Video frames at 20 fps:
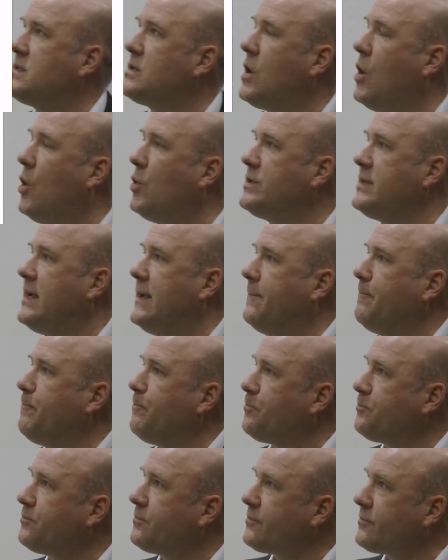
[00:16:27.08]
coating.
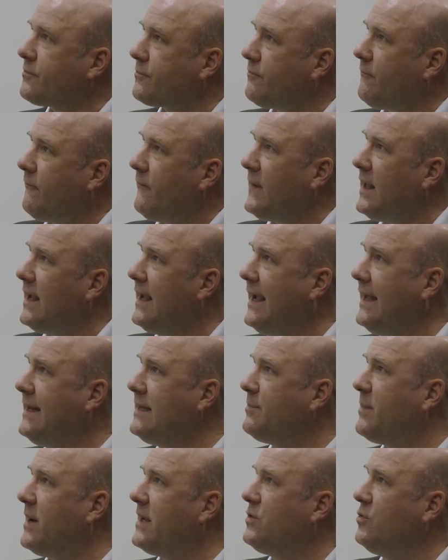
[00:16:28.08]

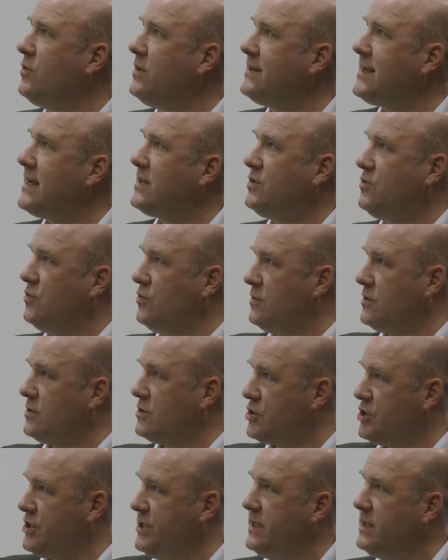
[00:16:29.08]
And by doing that, you
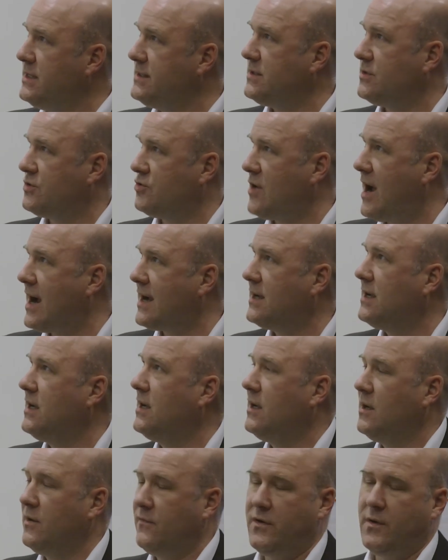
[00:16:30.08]
shield the drug
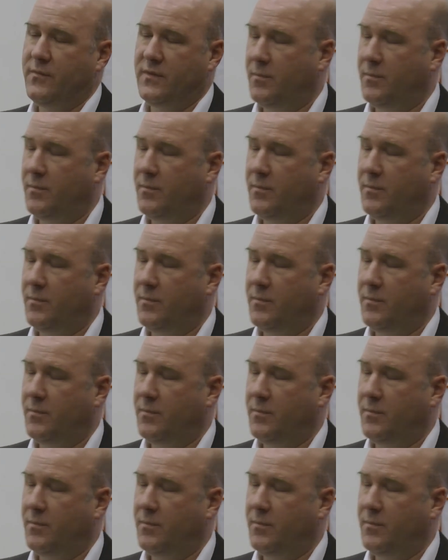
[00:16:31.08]
from the